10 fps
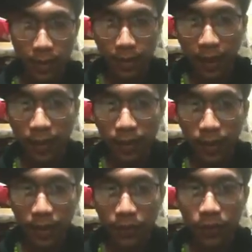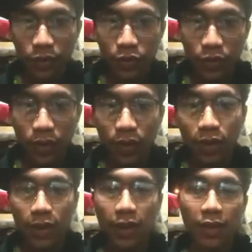The title of the journal
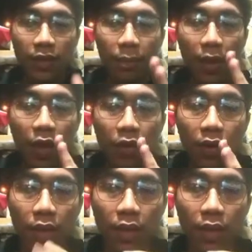is about